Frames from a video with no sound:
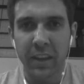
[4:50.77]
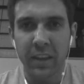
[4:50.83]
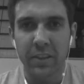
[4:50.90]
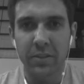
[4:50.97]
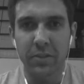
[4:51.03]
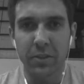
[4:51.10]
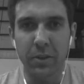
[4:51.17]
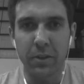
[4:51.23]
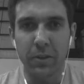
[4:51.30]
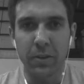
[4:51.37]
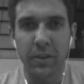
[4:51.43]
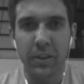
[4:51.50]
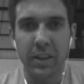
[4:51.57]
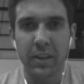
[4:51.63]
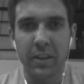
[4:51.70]

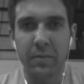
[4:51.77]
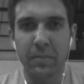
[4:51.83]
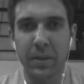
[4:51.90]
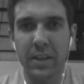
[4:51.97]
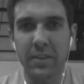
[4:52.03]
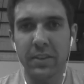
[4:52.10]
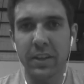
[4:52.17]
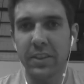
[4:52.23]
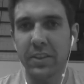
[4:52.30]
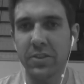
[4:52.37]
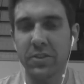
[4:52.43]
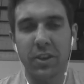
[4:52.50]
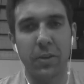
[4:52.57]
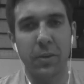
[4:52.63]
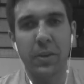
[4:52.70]
So basically I just
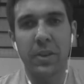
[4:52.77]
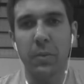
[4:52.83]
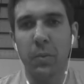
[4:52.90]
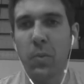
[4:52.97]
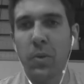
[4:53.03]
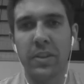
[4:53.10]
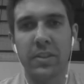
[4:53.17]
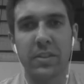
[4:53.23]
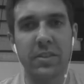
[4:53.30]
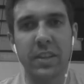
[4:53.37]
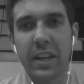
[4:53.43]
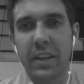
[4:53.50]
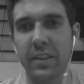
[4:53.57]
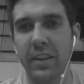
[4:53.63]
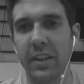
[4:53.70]
start with one
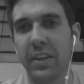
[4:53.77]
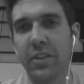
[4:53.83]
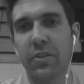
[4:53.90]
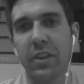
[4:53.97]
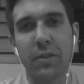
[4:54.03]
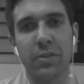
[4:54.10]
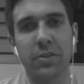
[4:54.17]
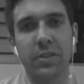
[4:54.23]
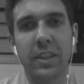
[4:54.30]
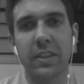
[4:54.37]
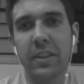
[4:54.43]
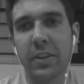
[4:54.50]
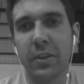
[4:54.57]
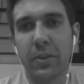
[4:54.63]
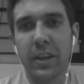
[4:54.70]
site, any travel site
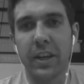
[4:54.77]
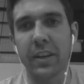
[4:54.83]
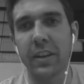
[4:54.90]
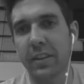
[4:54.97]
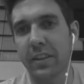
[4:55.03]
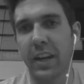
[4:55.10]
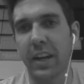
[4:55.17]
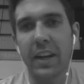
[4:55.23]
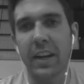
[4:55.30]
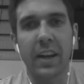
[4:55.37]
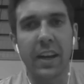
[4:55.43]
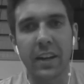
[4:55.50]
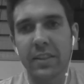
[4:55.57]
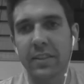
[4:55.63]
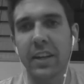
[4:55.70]
that you like:
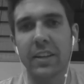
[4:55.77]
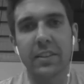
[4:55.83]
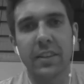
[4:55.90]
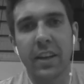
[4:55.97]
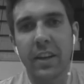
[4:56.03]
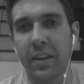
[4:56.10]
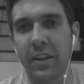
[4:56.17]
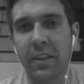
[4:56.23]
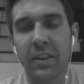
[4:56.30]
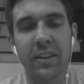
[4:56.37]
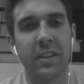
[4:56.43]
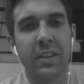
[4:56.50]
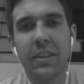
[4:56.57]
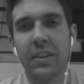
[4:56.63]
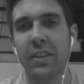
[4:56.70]
Kayak, Skyscanner,
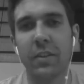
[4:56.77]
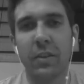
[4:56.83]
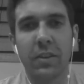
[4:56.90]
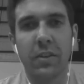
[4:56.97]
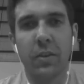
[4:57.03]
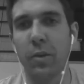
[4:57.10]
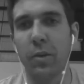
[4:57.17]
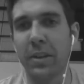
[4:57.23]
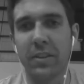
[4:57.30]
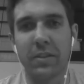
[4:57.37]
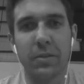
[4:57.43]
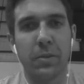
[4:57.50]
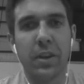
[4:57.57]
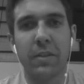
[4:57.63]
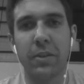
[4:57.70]

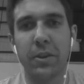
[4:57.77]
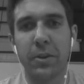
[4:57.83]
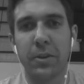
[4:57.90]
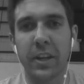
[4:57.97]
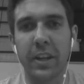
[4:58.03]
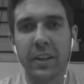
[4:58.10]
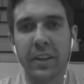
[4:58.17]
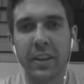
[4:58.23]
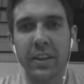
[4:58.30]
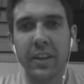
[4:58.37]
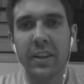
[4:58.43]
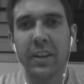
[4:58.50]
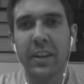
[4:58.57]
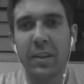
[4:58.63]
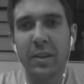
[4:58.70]
Orbitz, whatever you like.
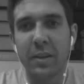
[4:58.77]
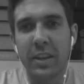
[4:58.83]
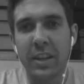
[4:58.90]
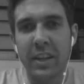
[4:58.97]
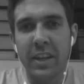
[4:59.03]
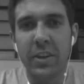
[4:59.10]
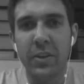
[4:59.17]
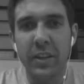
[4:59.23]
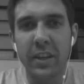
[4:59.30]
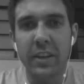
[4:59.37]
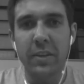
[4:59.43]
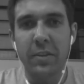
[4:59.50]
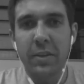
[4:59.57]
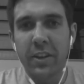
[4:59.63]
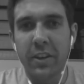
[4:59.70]
And then you get
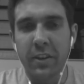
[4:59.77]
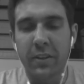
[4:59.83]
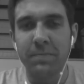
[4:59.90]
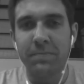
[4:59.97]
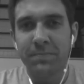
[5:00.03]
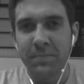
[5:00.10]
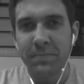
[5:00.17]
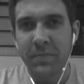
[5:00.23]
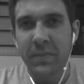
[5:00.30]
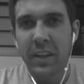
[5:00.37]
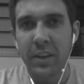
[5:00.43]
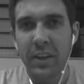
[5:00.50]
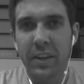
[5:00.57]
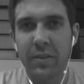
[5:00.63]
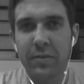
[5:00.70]
you
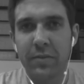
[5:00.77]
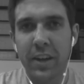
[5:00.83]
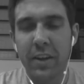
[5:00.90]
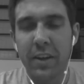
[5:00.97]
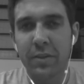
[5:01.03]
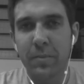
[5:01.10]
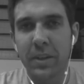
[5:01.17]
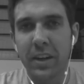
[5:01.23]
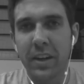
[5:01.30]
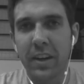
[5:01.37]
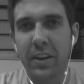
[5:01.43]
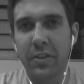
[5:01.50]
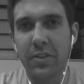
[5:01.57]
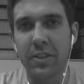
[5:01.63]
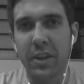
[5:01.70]
get a fare from there,
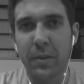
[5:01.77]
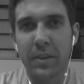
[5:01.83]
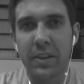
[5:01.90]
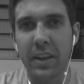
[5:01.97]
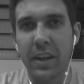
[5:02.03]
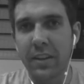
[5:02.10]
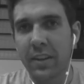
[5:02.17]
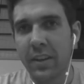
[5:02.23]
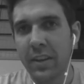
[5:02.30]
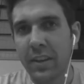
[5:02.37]
and you start with that.